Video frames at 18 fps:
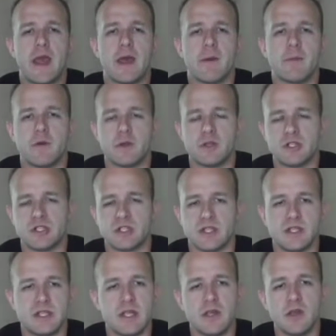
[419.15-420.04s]
Just the
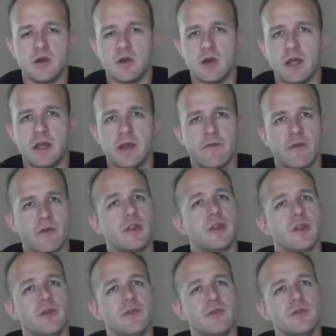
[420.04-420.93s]
TO had never
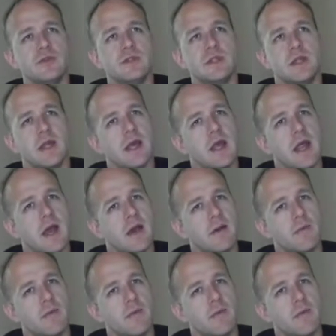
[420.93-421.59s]
used that app quite